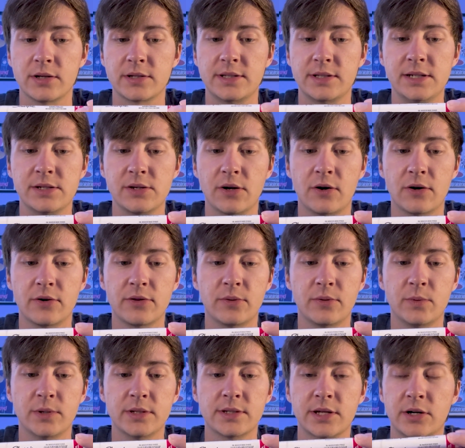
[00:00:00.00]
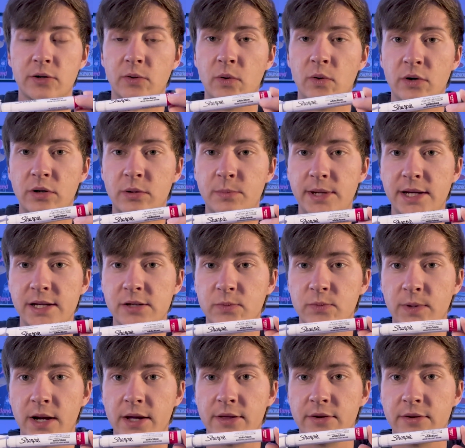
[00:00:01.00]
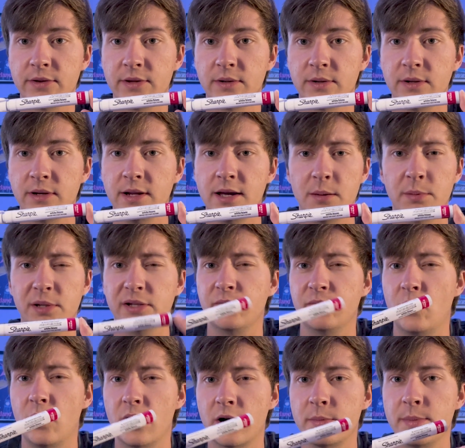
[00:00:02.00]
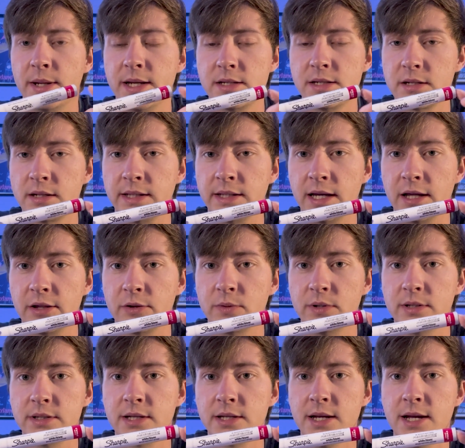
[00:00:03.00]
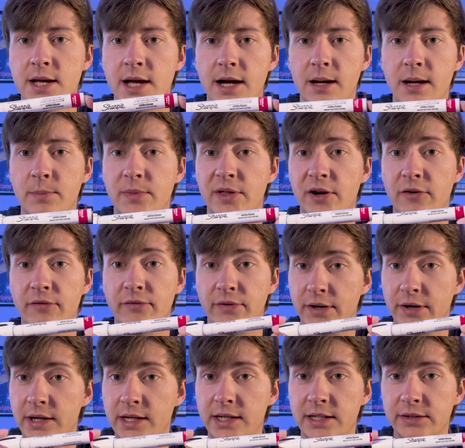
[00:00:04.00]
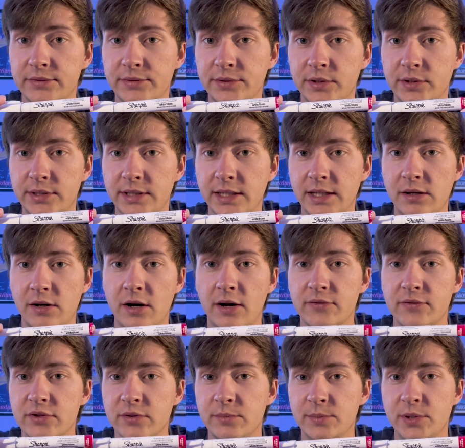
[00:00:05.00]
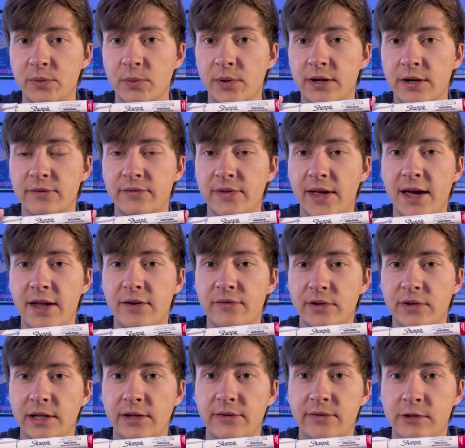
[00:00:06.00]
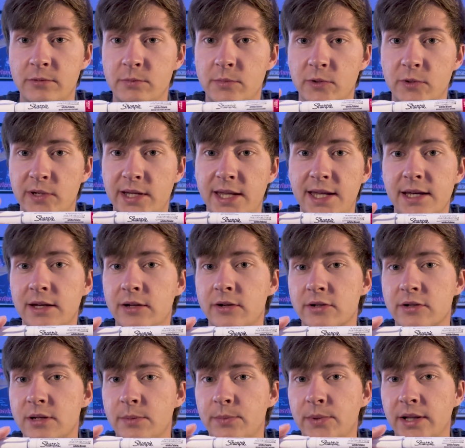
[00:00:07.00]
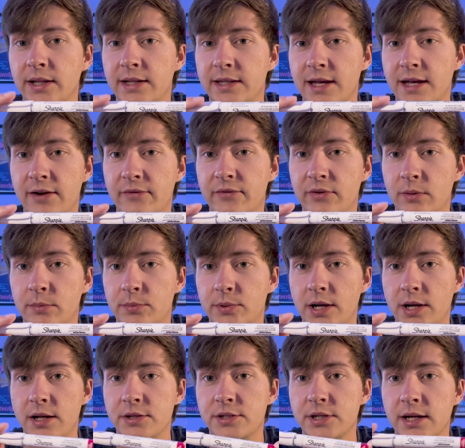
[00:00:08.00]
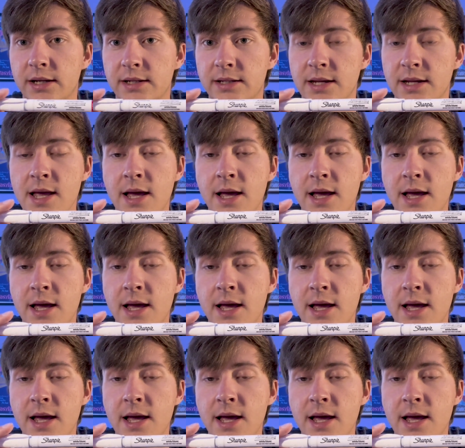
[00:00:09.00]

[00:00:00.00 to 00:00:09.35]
These are the ones that are oil-based rather than, I believe, water-based on the other ones. They are very difficult to get off, so beware of that if you're giving them to a kid or something like that for a project.